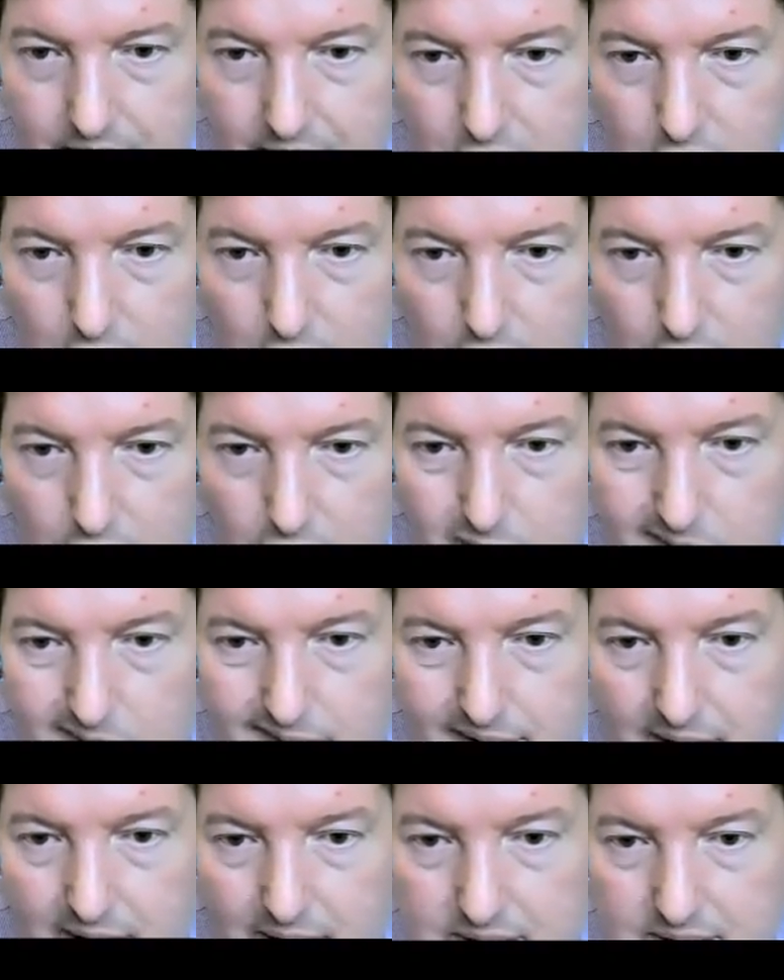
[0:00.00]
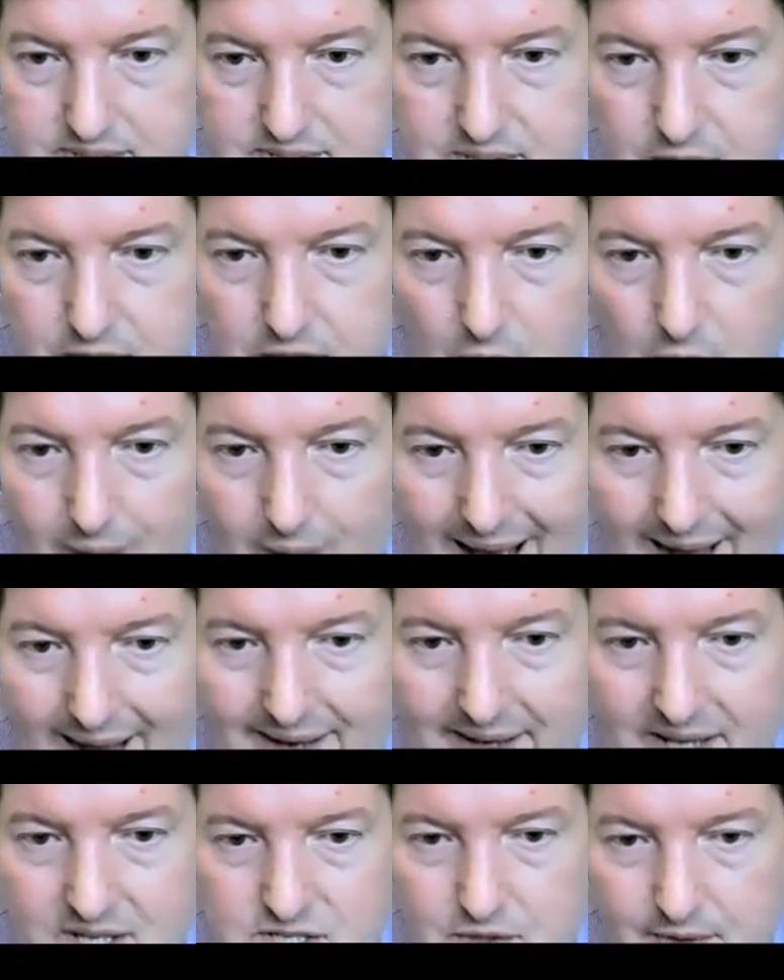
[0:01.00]
the conical flask. You don't add
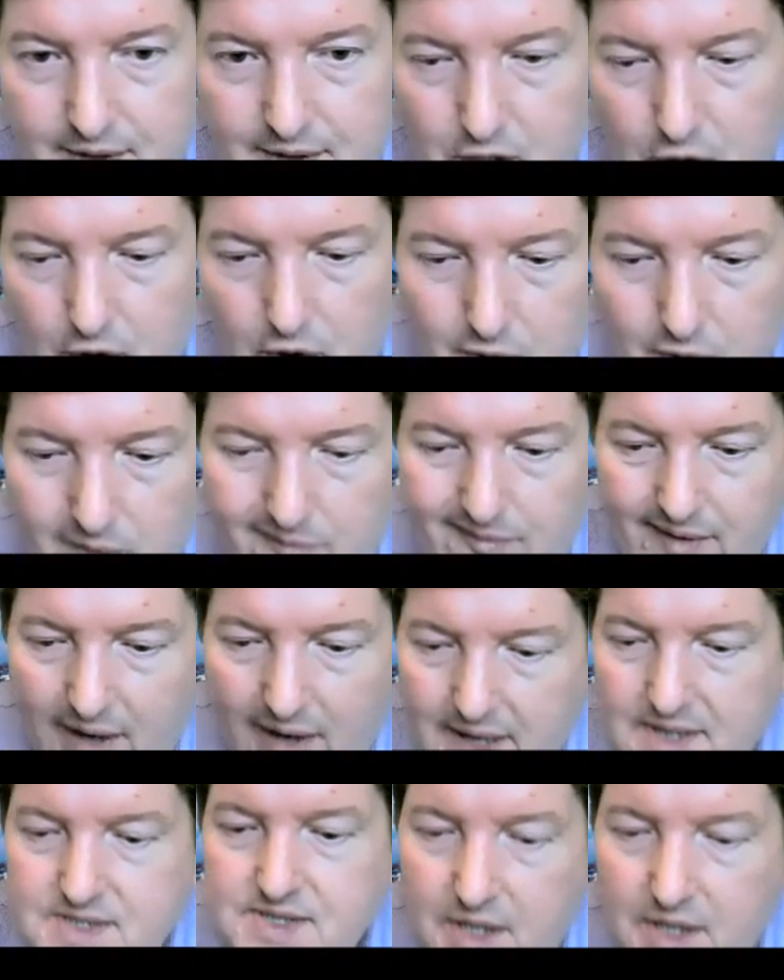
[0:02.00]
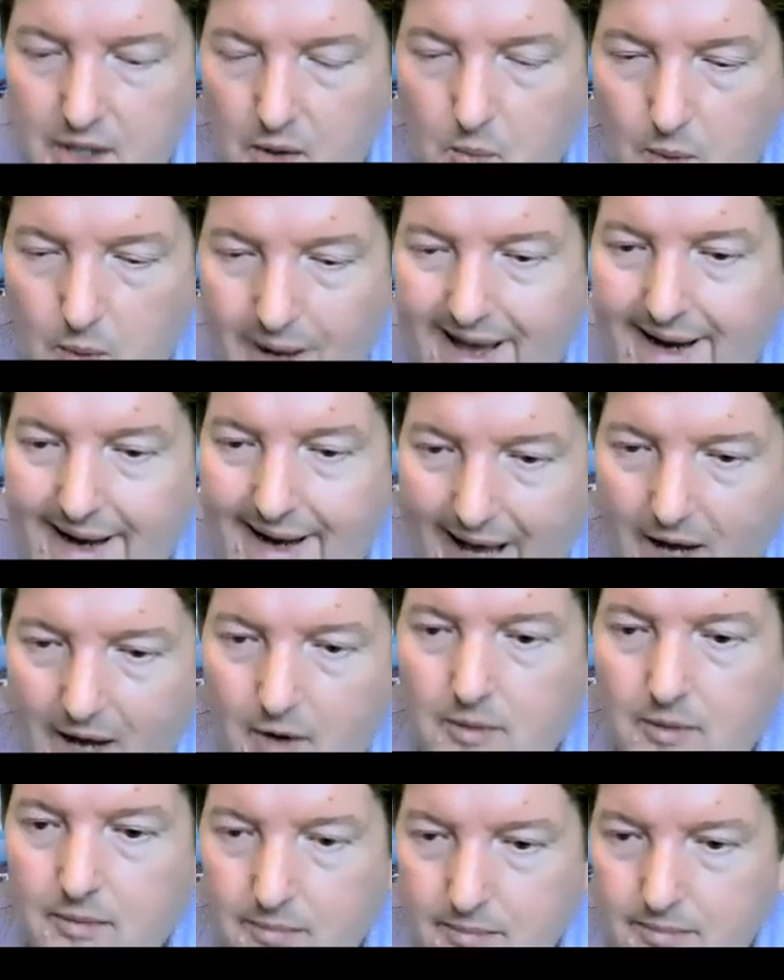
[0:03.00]
it to the conical flask. You don't weigh it
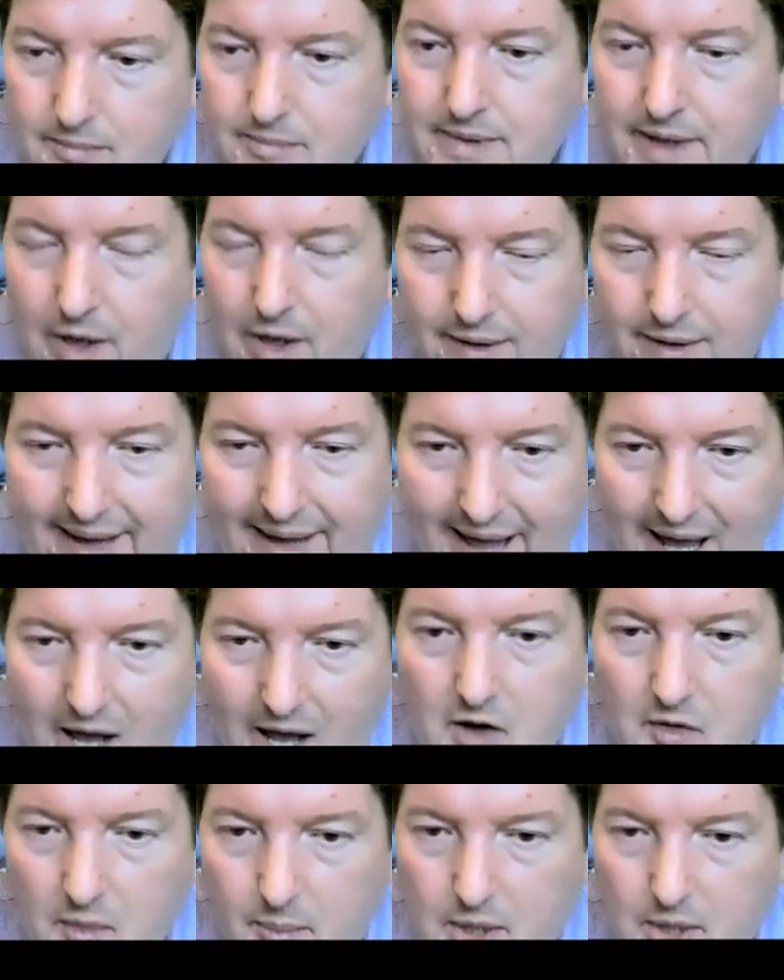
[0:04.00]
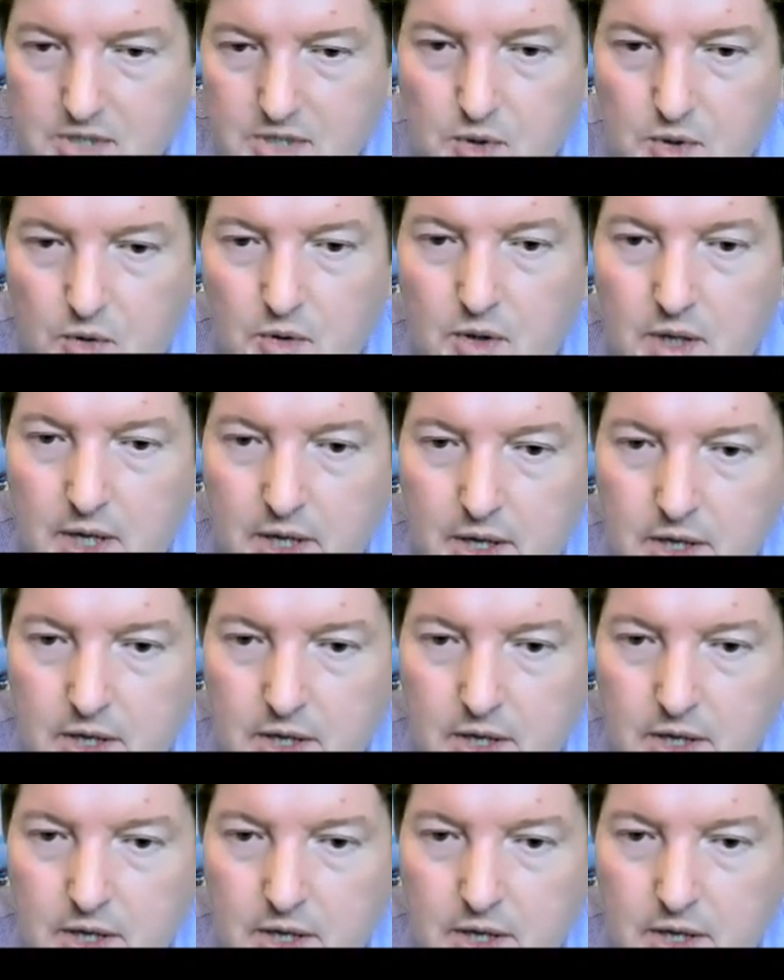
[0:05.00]
out and get it out of a bottle.